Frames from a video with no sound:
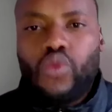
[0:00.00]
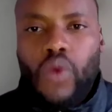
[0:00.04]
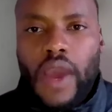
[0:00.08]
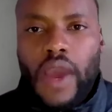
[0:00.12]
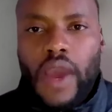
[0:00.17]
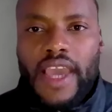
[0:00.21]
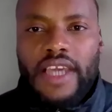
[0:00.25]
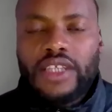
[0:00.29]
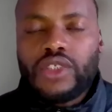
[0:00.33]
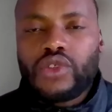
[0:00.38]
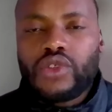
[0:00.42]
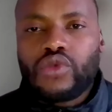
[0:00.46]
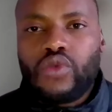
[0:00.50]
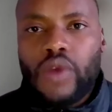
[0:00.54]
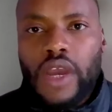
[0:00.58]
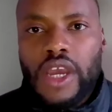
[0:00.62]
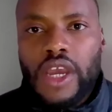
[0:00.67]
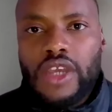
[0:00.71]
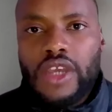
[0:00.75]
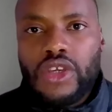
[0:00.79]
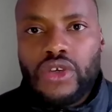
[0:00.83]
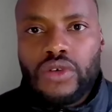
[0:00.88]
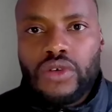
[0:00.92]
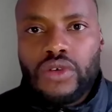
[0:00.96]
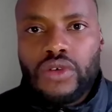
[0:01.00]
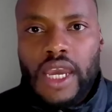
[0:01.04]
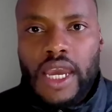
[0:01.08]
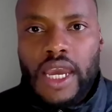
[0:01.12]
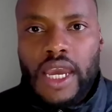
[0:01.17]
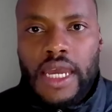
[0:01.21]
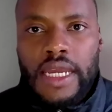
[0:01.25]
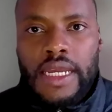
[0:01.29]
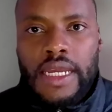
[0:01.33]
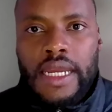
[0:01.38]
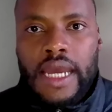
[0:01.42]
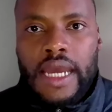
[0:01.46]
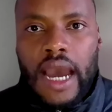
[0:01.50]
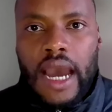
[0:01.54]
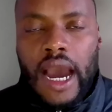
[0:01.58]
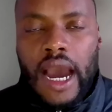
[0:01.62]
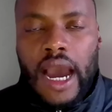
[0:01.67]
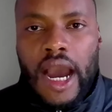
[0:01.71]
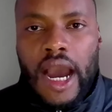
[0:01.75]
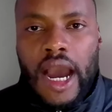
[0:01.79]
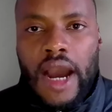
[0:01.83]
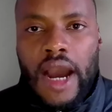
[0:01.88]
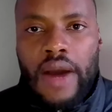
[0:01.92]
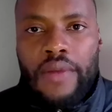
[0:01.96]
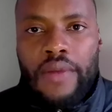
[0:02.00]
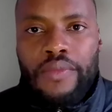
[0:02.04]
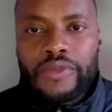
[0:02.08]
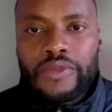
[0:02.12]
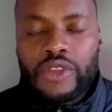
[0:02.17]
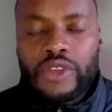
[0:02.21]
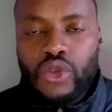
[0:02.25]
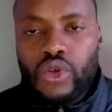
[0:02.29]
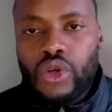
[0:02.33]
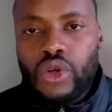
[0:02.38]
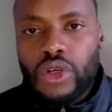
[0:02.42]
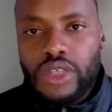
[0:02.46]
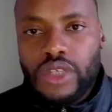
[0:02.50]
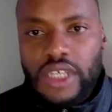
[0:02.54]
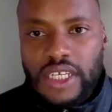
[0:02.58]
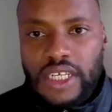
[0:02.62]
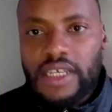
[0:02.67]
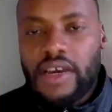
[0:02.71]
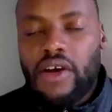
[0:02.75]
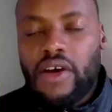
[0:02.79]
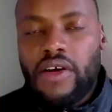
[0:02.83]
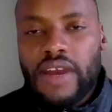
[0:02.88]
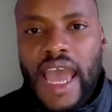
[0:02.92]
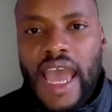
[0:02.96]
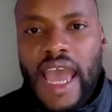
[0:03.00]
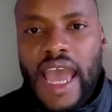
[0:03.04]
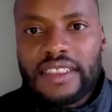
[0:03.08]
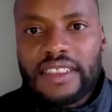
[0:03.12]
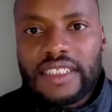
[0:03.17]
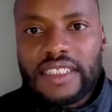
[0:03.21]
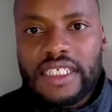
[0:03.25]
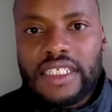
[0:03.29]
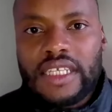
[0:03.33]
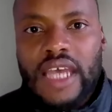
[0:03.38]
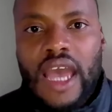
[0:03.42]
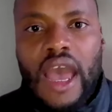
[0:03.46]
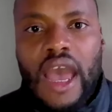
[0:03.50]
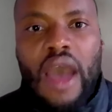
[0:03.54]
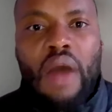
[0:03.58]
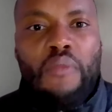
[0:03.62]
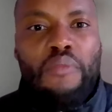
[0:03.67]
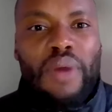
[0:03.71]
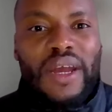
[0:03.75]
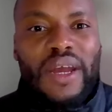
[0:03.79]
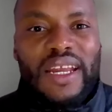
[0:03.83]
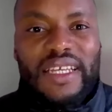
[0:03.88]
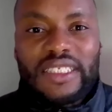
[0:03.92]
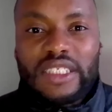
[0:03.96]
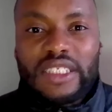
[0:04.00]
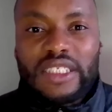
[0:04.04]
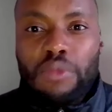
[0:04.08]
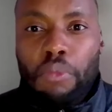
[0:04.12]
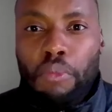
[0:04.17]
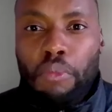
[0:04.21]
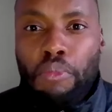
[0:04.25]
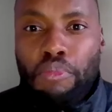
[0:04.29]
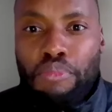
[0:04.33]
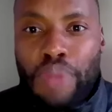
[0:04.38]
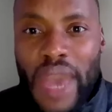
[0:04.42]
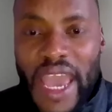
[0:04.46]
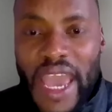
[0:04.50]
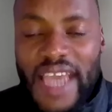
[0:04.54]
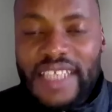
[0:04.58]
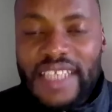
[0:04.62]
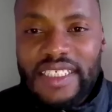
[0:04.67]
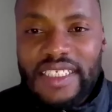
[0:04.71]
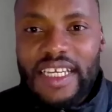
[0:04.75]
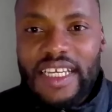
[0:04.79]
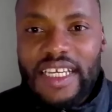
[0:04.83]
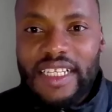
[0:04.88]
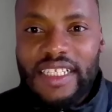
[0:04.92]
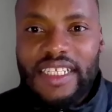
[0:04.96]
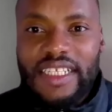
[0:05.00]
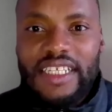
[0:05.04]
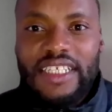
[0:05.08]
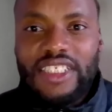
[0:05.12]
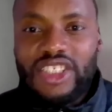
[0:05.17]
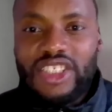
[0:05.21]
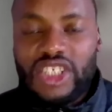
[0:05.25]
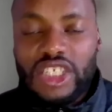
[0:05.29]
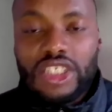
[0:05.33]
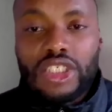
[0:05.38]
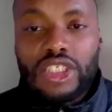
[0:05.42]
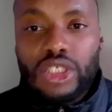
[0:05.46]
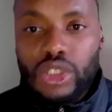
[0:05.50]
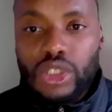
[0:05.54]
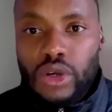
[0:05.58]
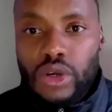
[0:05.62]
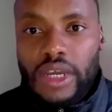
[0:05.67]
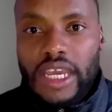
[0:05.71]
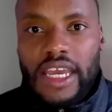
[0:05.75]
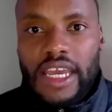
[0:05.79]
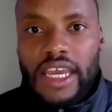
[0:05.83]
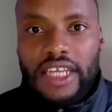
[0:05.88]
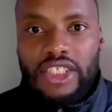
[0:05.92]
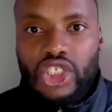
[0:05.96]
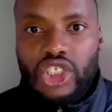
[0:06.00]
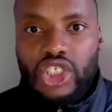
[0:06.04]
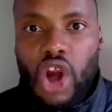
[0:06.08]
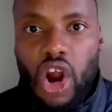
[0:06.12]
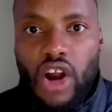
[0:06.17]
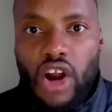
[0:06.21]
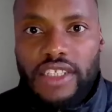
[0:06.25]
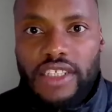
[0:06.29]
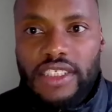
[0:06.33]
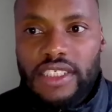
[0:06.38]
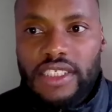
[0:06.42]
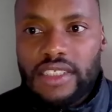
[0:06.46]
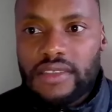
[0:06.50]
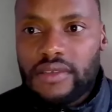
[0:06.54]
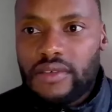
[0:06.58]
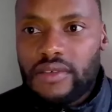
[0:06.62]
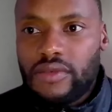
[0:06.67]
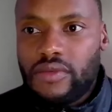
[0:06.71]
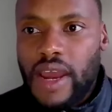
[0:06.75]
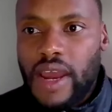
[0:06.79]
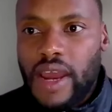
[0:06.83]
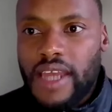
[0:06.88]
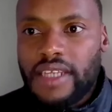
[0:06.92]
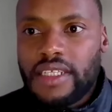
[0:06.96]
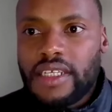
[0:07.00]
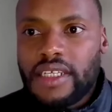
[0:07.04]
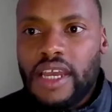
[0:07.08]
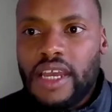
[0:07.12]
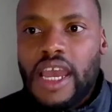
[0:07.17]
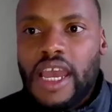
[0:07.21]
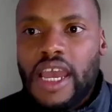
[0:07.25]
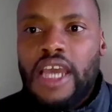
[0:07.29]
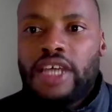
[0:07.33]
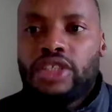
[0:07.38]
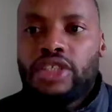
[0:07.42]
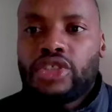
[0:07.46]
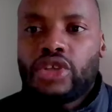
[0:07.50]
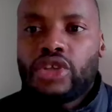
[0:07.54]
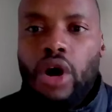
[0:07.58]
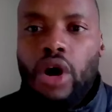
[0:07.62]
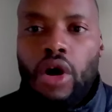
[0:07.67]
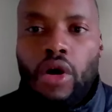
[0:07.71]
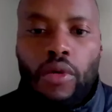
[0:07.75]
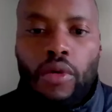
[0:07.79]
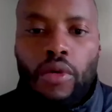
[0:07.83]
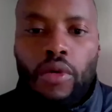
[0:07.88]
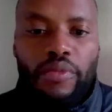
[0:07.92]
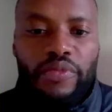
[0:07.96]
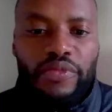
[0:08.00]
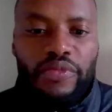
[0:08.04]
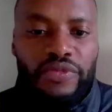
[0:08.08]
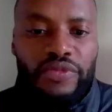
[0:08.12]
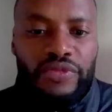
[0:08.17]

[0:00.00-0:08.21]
ways where you can um, do your technical analysis, but it's basically just looking at charts, right? So